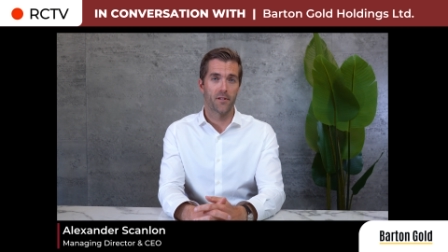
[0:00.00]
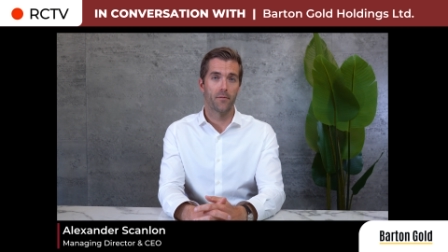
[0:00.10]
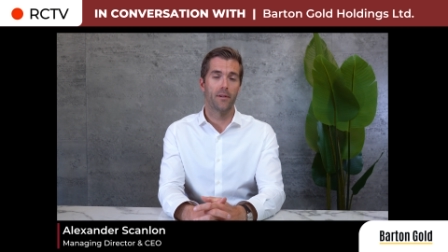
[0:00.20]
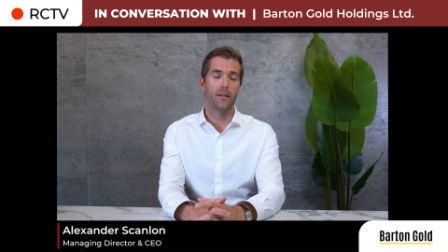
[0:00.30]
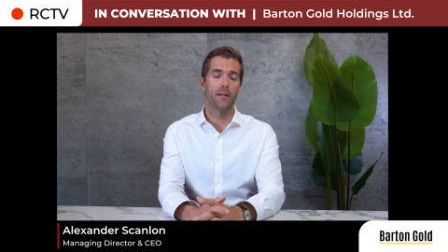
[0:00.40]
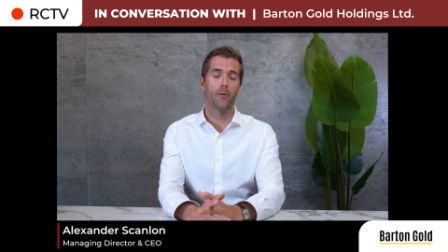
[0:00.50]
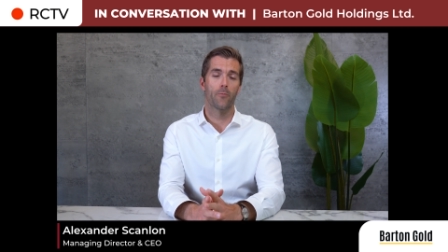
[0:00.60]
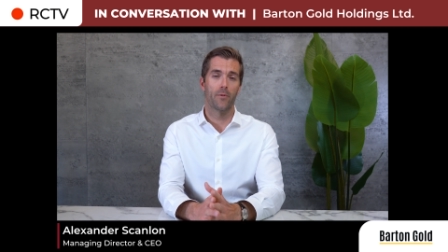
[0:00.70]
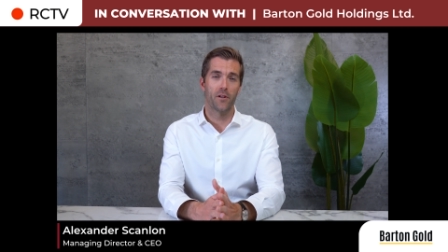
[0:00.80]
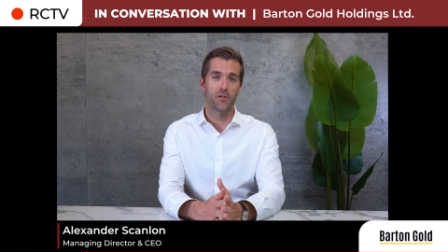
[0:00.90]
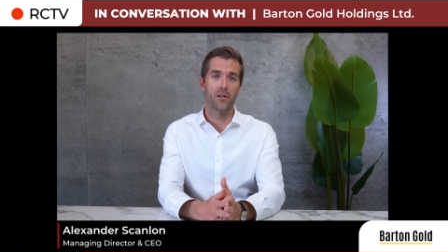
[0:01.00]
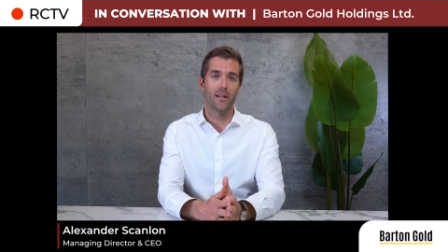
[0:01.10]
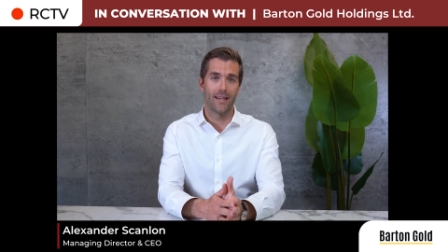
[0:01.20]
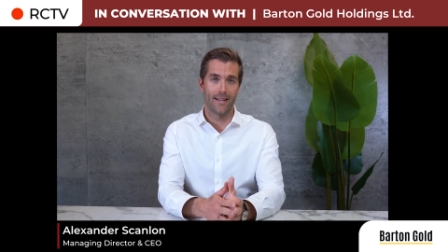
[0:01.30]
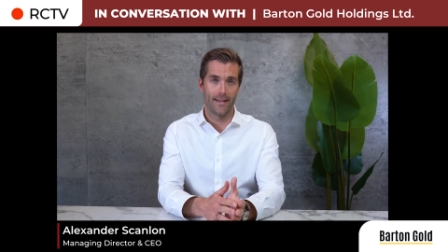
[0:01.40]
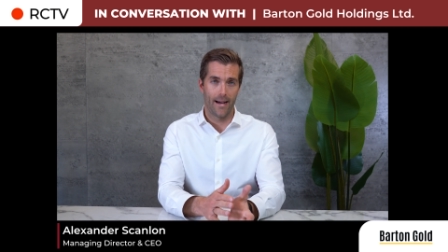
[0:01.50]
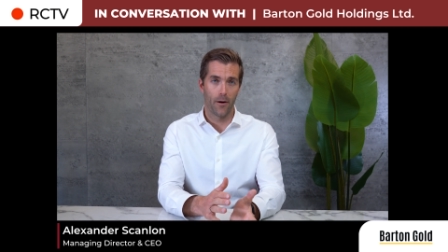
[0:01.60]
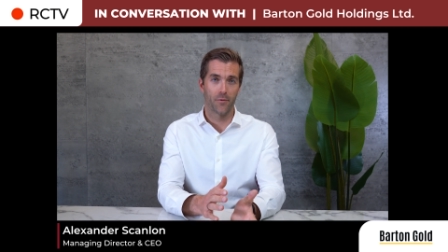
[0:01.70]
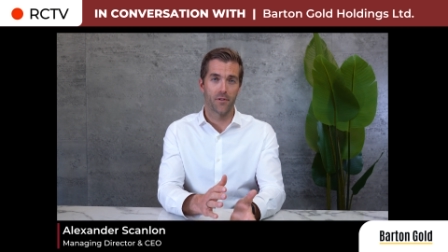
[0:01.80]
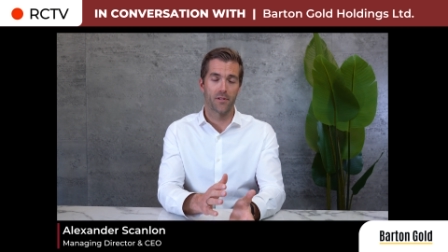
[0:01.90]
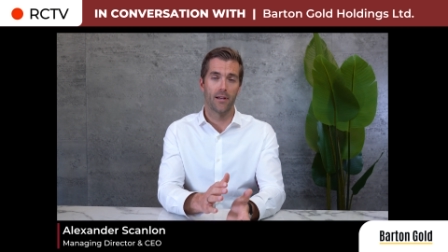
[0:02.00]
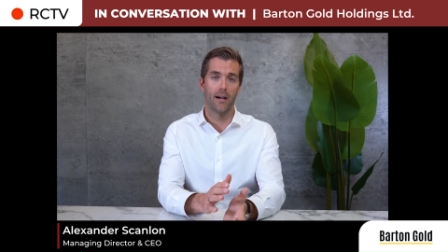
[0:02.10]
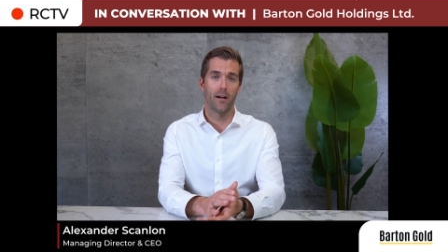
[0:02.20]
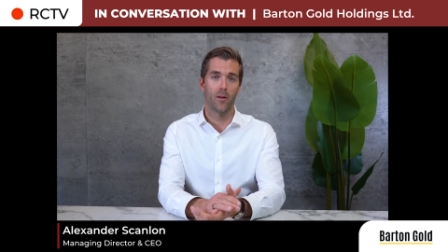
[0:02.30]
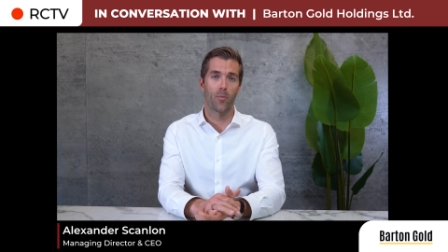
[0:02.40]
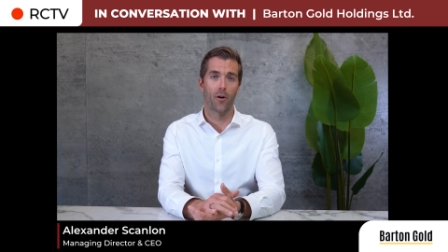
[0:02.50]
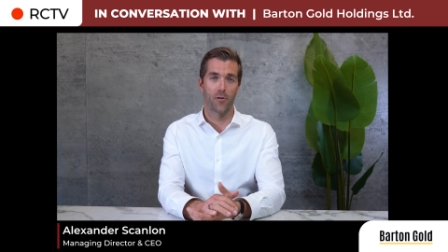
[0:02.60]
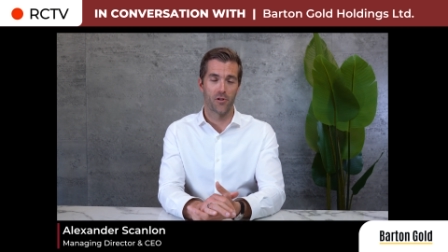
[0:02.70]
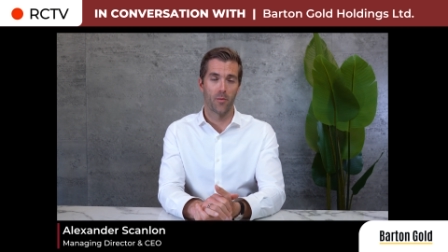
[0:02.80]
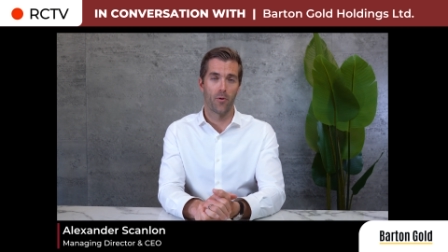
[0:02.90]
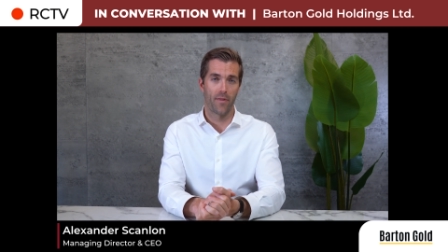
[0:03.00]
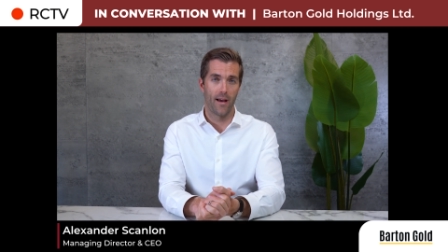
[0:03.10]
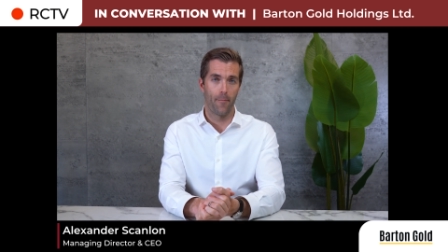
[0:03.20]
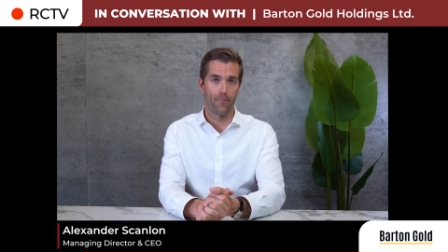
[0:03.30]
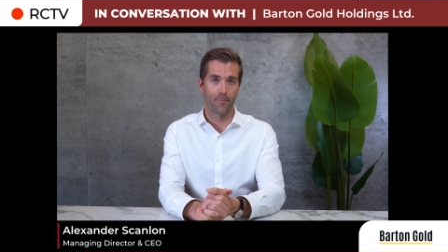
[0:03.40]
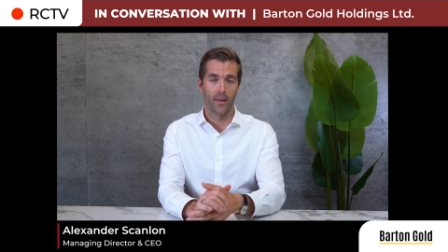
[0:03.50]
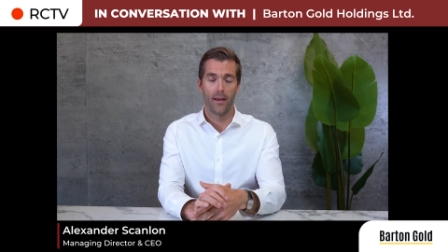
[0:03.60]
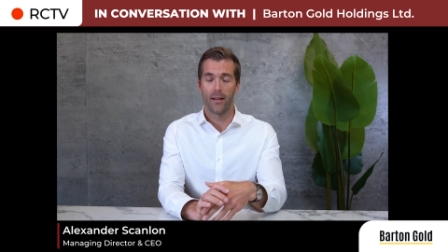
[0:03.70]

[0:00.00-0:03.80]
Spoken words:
So we originally announced the partnership with them